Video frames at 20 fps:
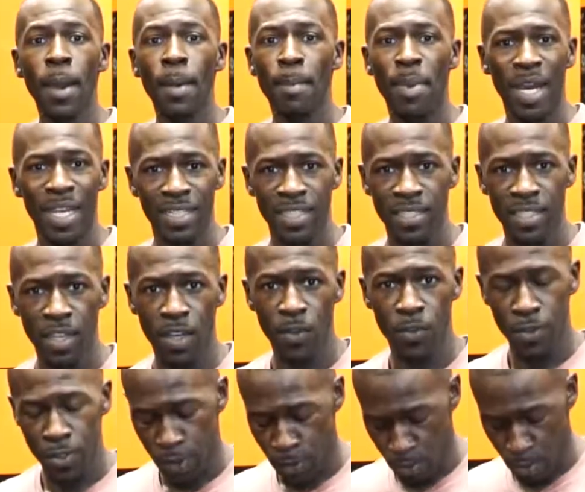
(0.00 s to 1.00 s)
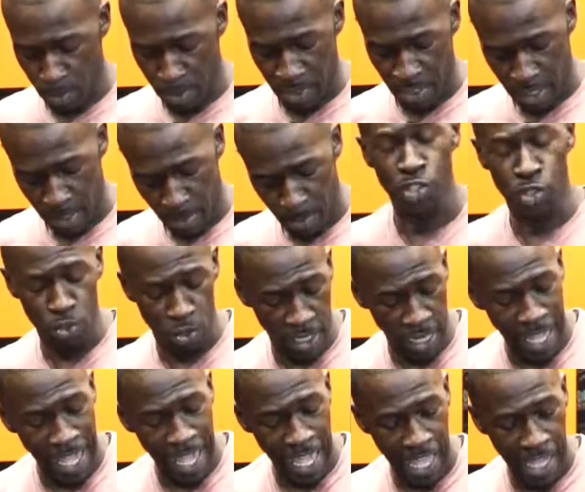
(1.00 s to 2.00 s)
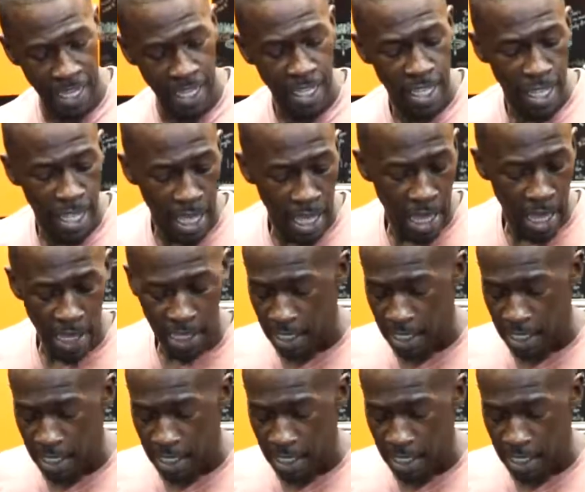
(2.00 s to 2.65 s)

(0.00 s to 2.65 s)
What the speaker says: by itself, this would be it. But you can add a